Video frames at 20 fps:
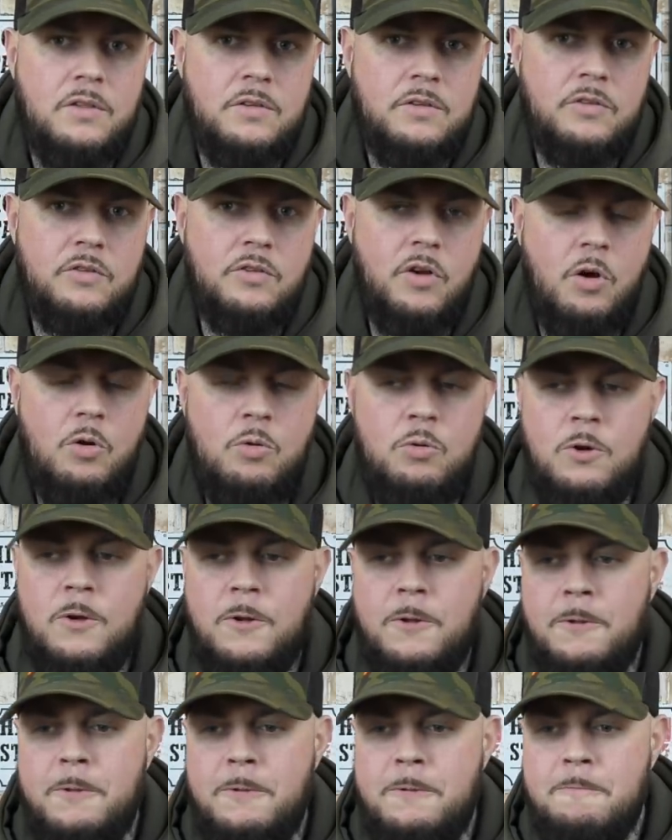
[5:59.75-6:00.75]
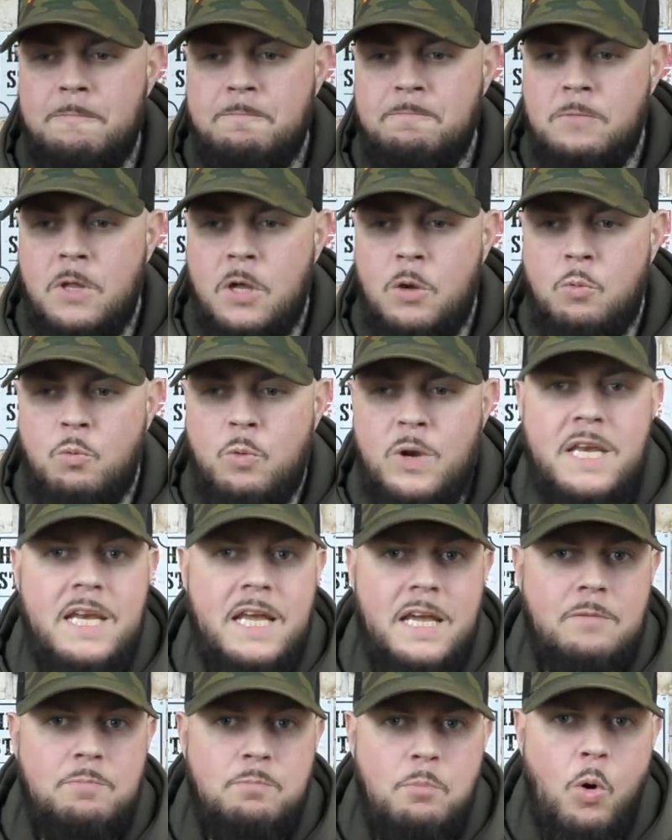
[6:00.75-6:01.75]
So we
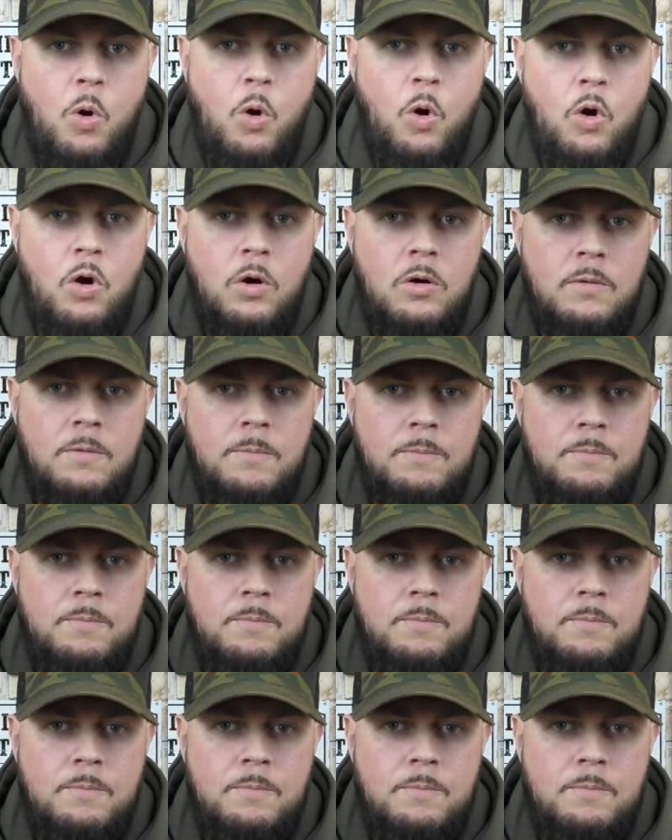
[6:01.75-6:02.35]
need more